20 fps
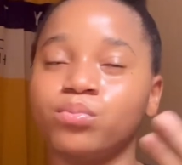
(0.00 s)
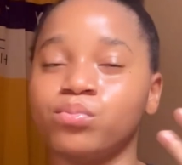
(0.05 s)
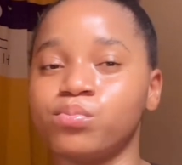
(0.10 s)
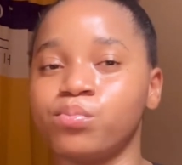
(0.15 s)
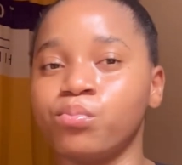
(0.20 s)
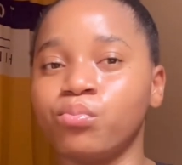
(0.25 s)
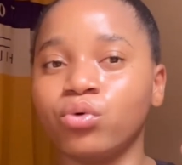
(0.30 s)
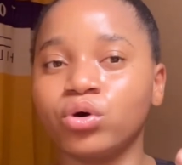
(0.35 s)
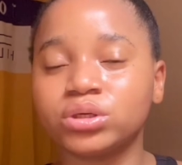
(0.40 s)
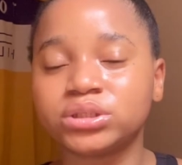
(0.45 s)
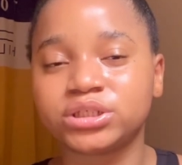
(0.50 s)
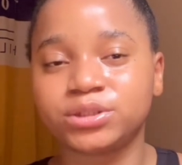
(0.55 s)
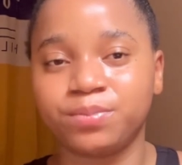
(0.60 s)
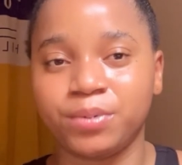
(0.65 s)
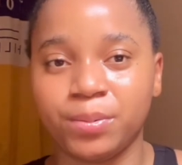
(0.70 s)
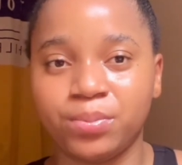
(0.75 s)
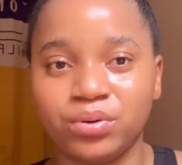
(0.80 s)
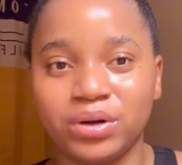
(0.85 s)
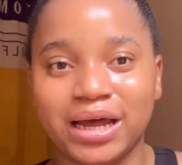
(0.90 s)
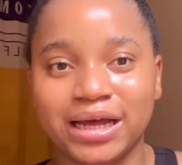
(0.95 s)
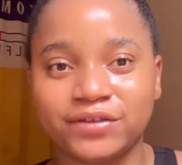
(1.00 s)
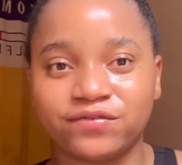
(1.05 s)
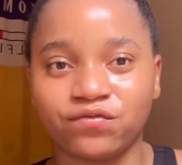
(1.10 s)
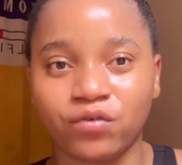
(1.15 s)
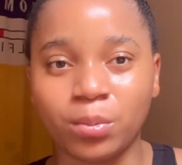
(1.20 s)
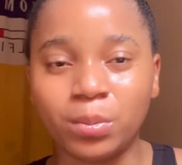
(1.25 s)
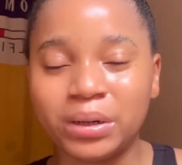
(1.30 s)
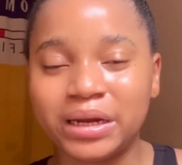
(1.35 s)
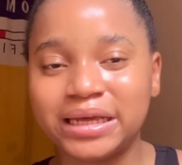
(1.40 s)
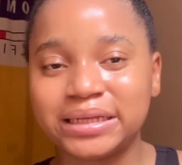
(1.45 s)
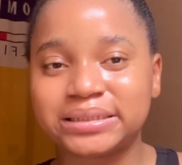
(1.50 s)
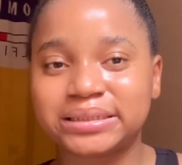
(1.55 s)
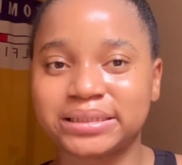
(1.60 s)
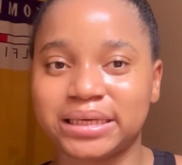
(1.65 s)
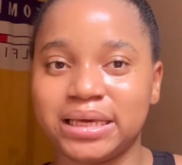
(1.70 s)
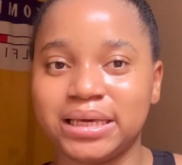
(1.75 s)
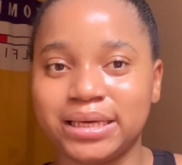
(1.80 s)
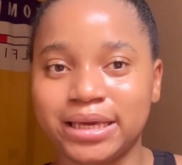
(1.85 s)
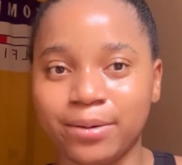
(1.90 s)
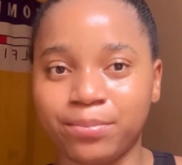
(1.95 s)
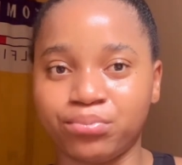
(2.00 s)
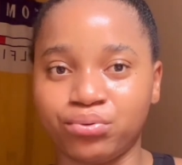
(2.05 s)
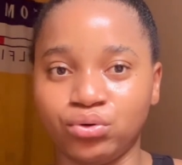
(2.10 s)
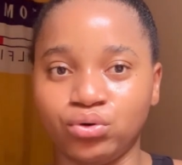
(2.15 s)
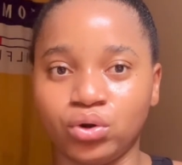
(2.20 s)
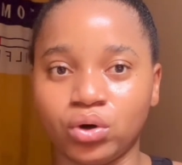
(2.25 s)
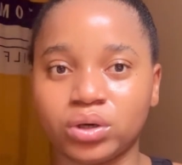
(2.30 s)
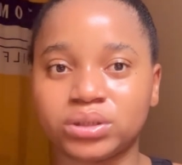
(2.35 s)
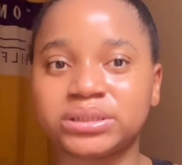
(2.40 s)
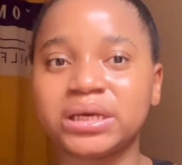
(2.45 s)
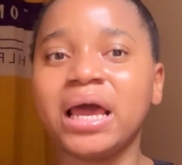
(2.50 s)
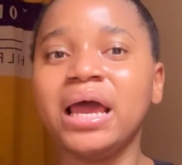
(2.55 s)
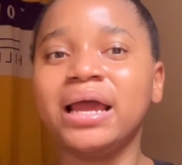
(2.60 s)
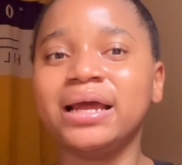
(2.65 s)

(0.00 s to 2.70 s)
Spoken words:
most people that formulate skincare products,